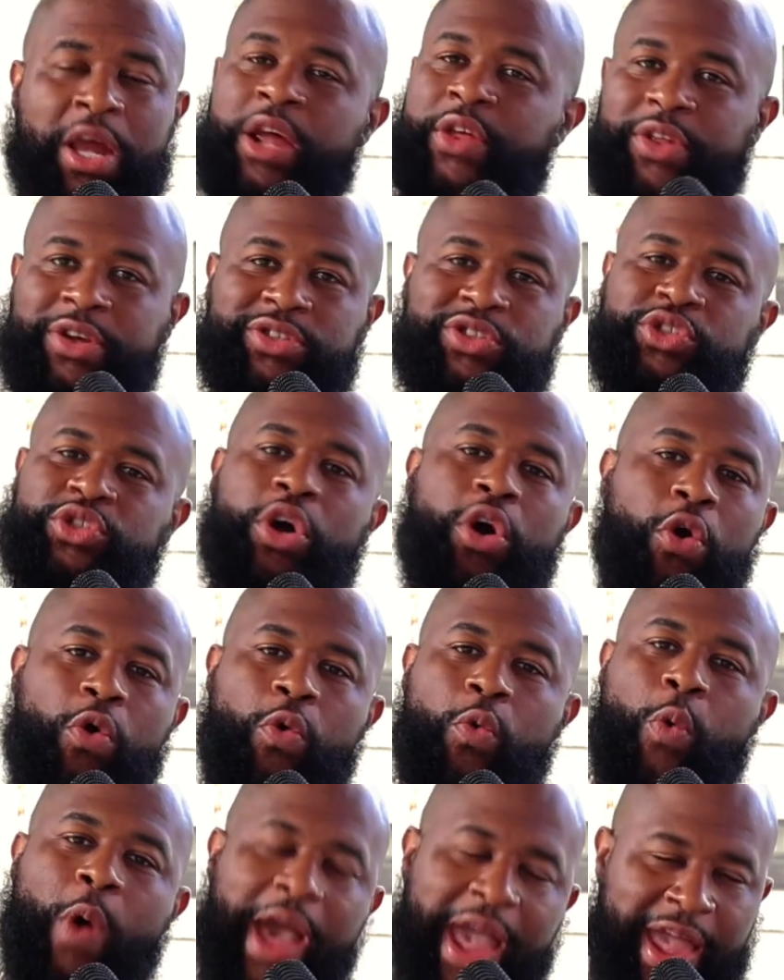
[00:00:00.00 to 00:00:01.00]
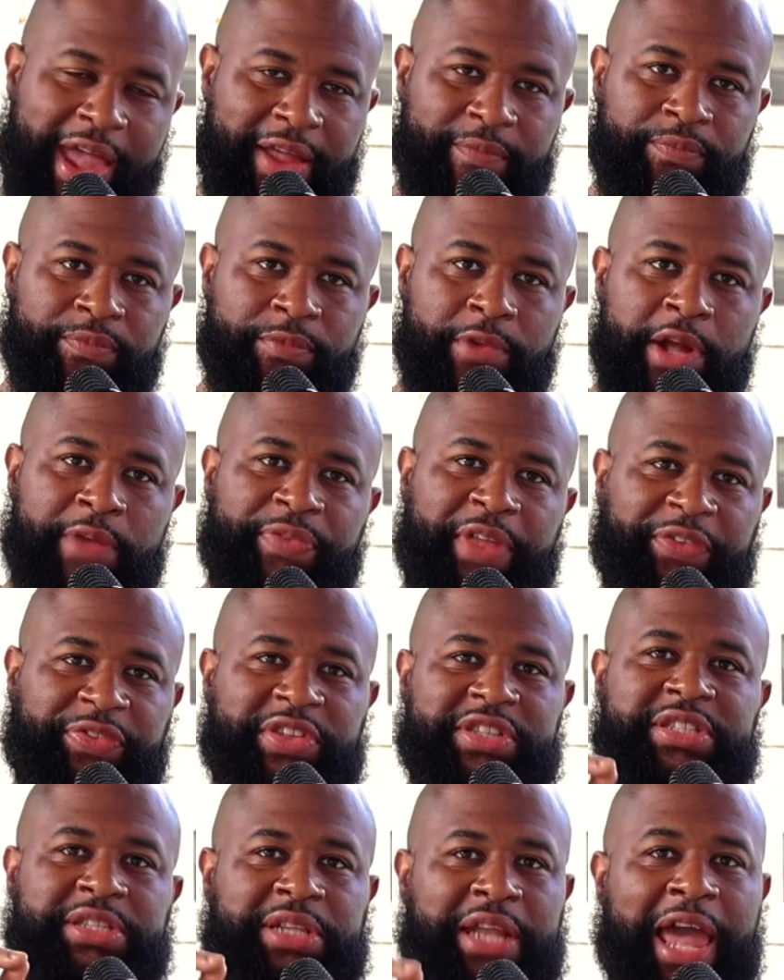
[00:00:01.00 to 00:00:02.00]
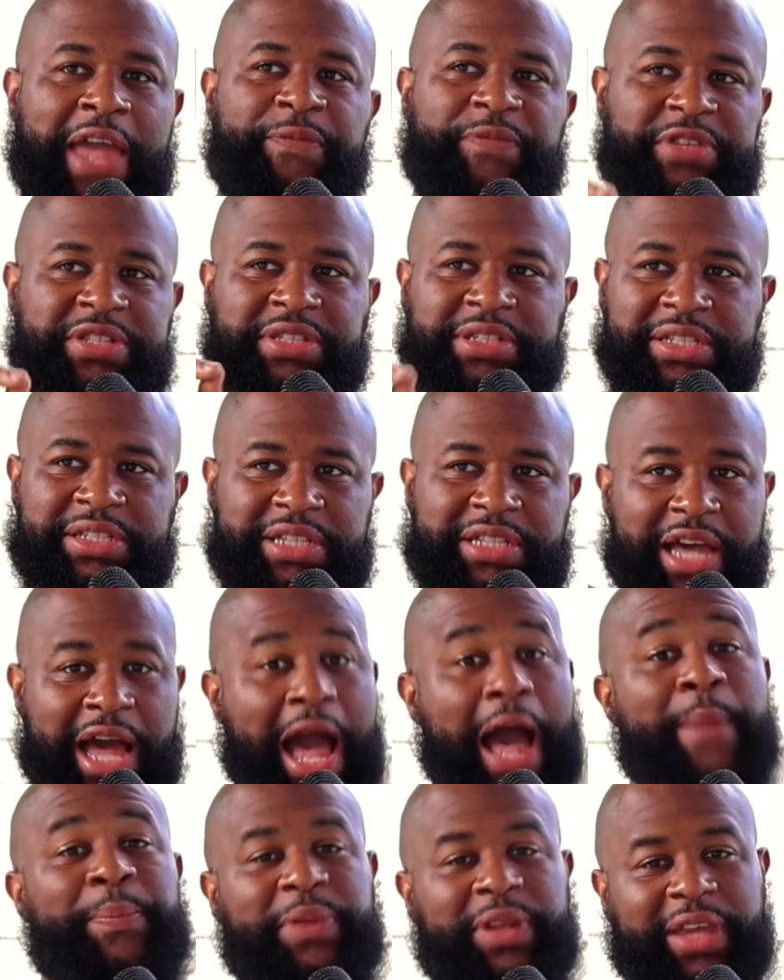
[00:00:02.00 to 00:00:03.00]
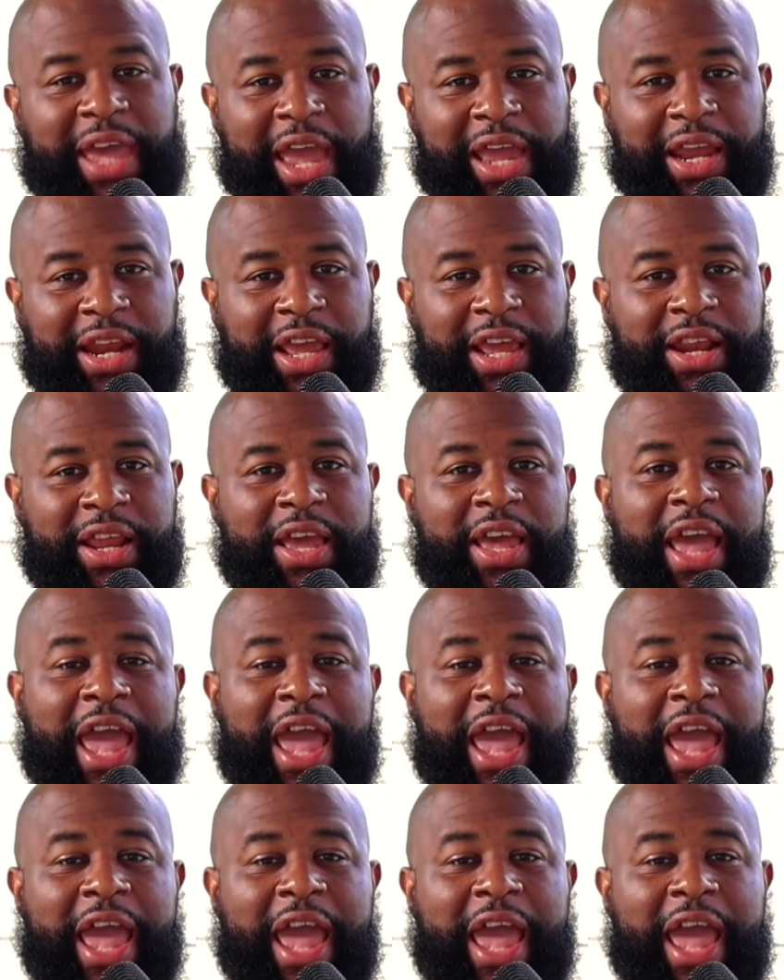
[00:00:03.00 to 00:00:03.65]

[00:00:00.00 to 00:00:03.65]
There's no way that this life is this complicated,